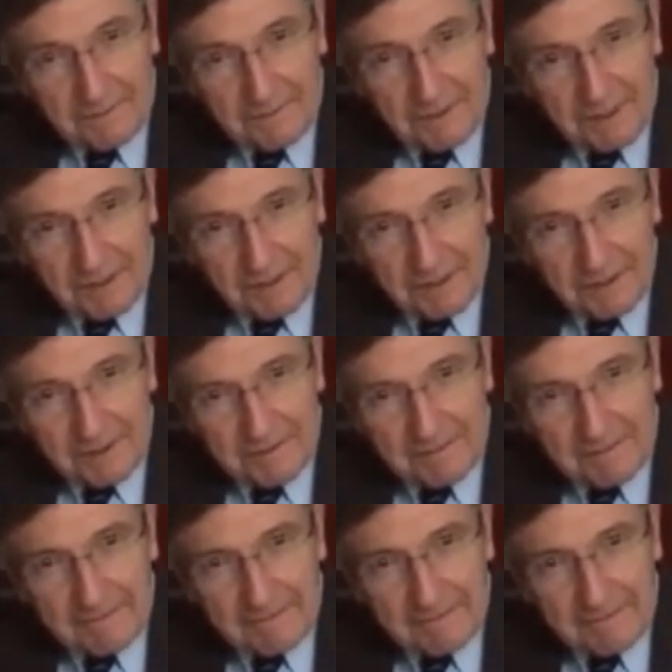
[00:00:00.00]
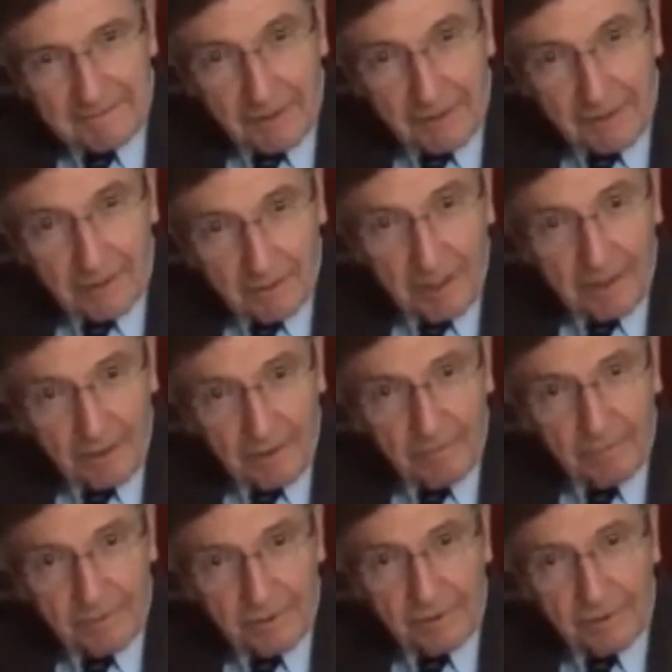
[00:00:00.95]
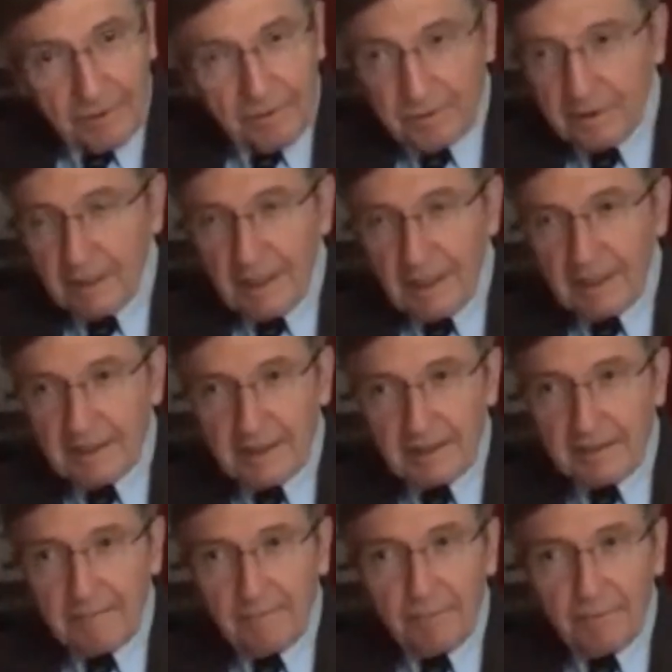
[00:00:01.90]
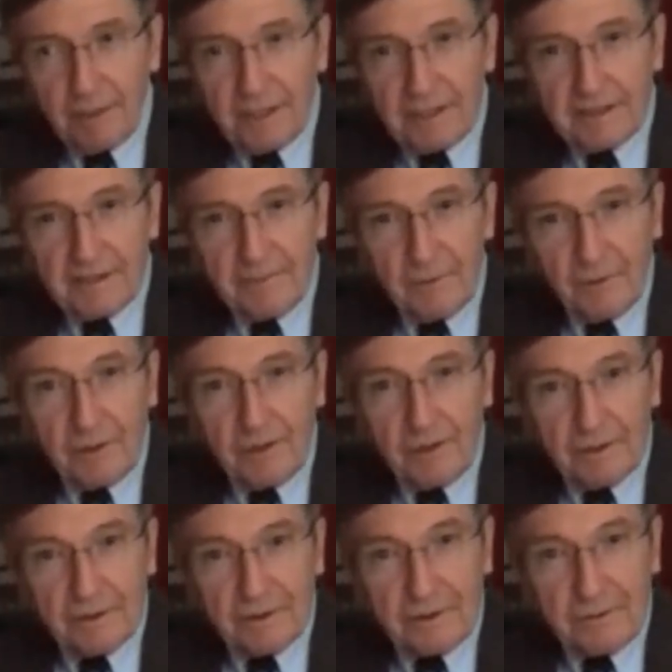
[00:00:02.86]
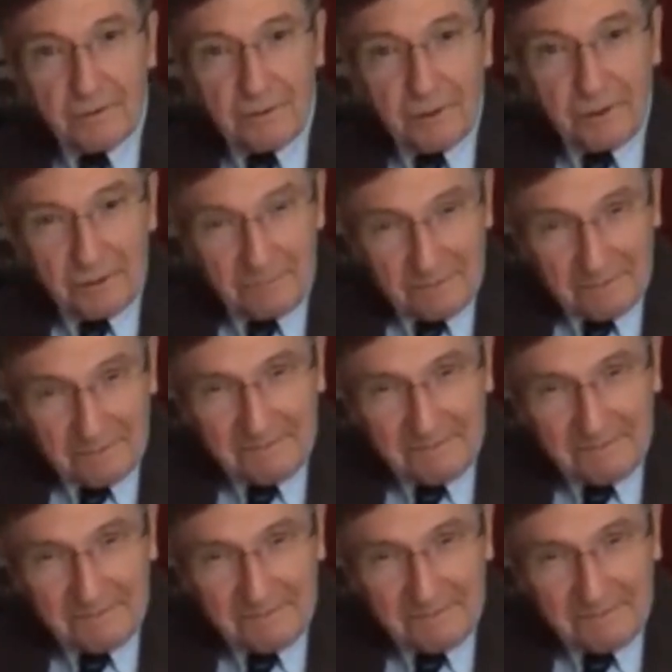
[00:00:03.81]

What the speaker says: Yes. How come I don't pursue it? I said, the price of oil is too low.